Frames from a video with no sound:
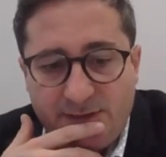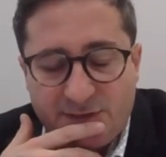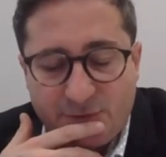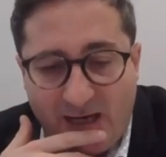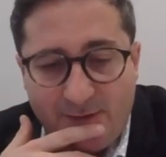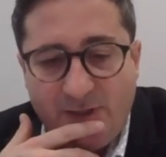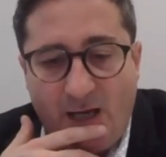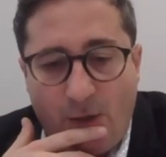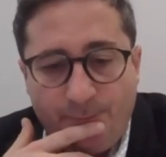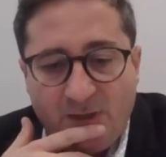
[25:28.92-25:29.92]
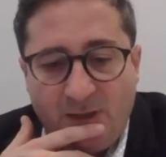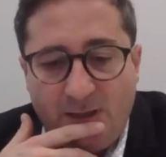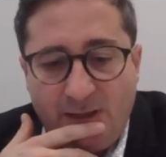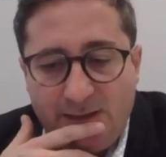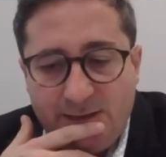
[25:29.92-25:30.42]
describe now
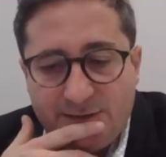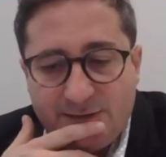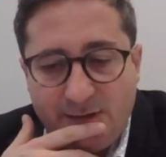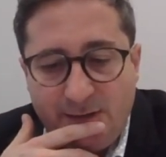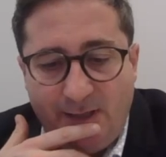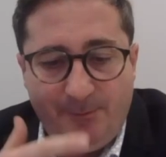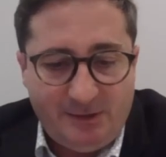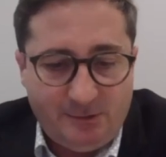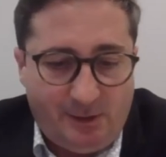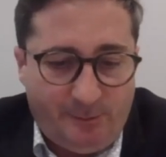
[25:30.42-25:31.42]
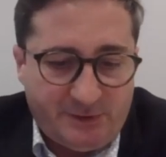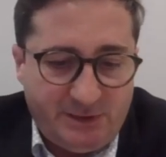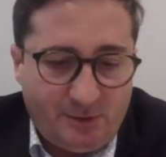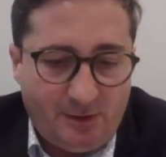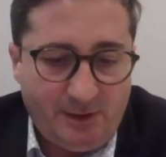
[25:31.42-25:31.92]
is a method I'm
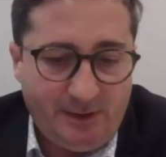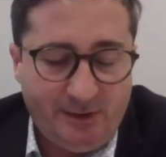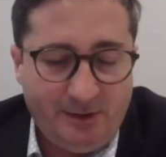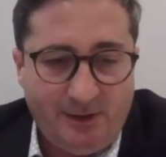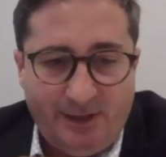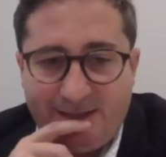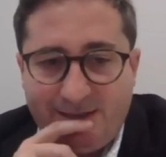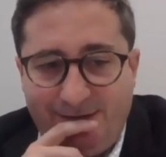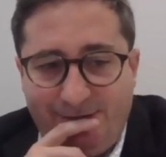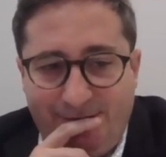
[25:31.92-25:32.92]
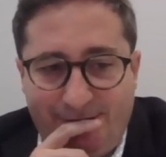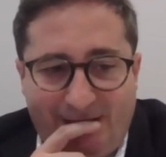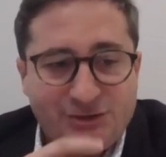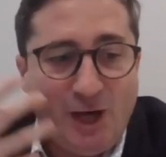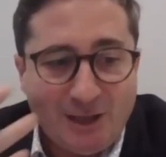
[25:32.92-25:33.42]
particularly
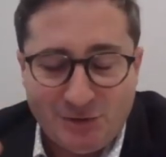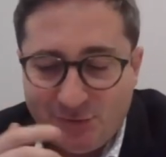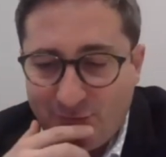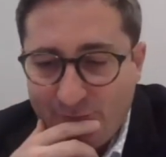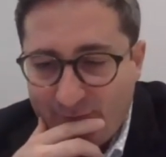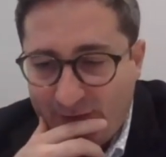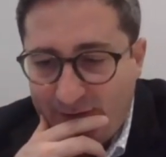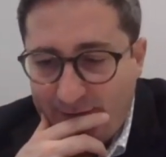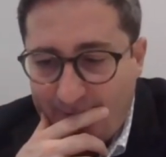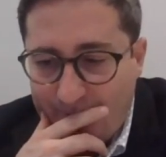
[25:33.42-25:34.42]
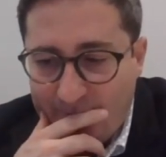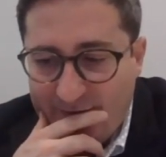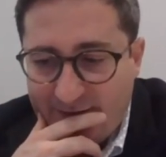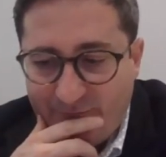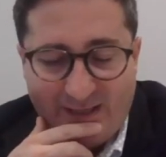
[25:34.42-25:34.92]
attracted to,
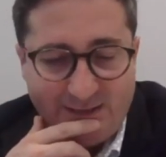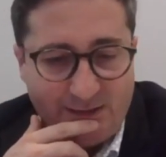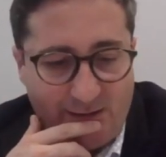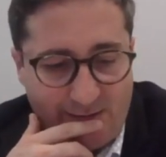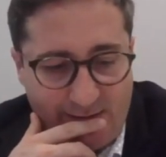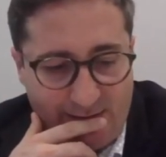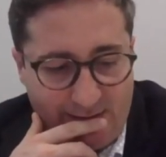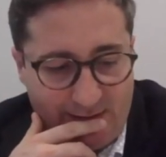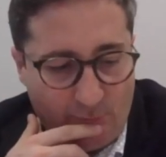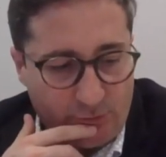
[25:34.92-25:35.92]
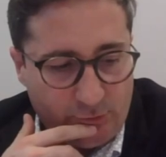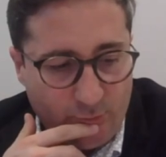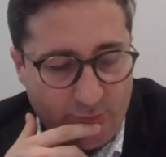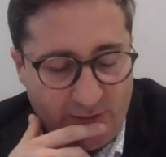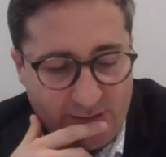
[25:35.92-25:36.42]
that Vandana in our
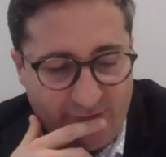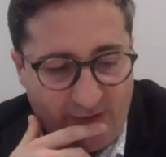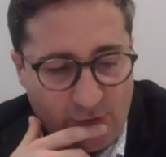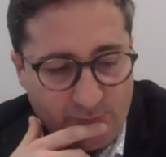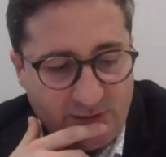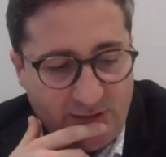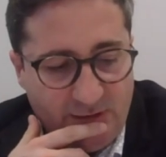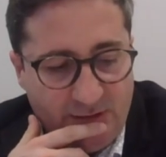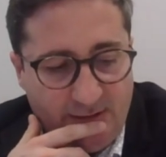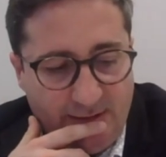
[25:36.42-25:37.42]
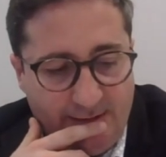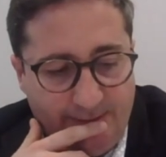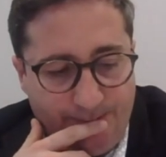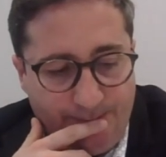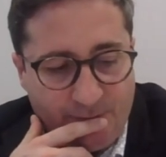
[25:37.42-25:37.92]
group developed,
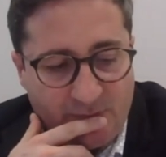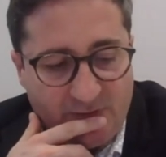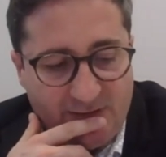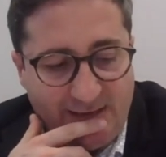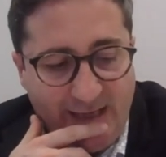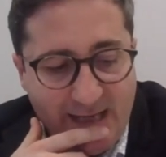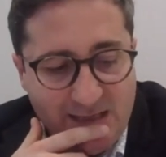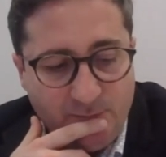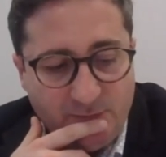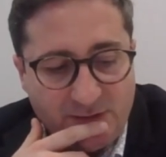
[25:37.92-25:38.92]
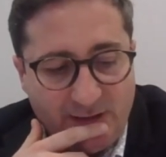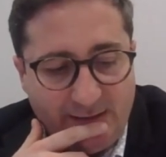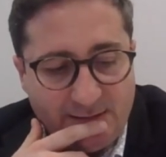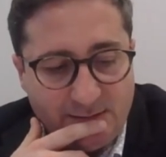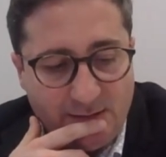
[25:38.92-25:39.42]
that aimed
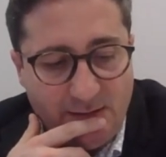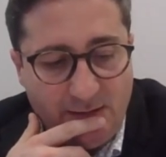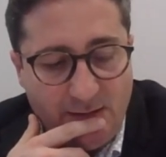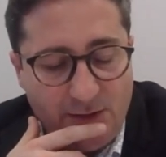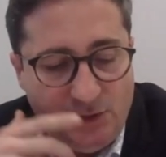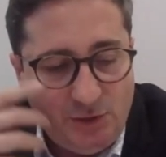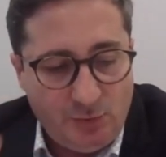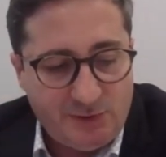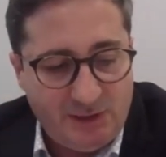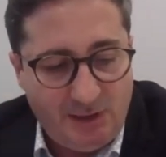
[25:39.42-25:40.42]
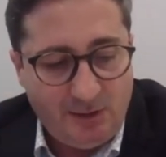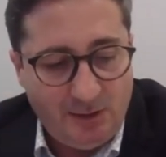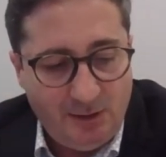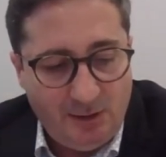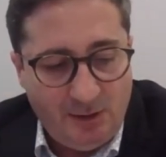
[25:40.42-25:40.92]
at using
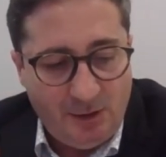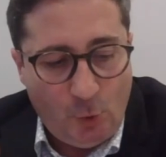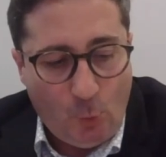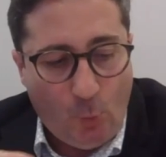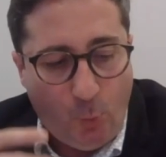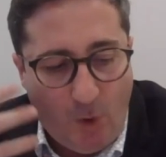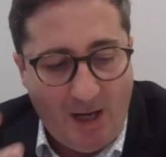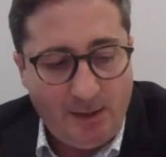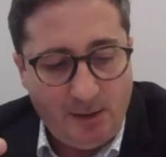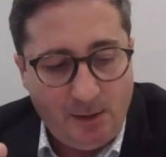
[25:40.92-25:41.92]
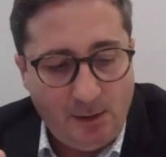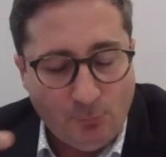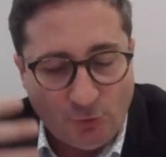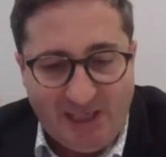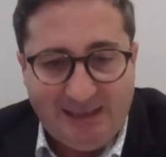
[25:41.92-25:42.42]
one
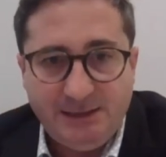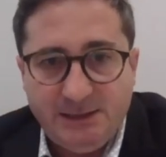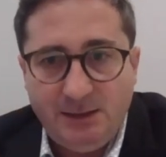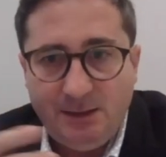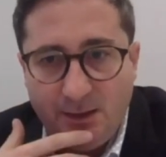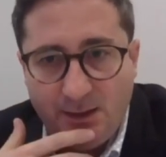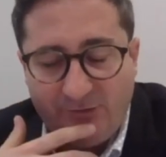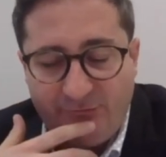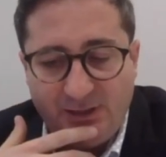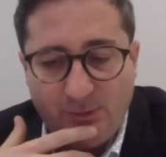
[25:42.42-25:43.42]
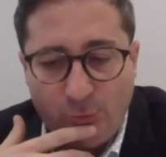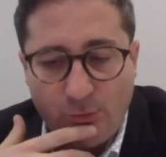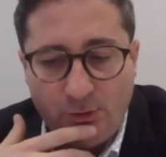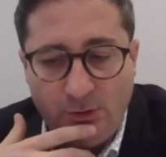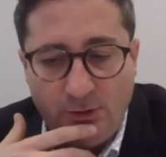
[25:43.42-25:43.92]
modality
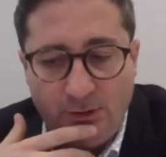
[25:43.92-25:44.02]
available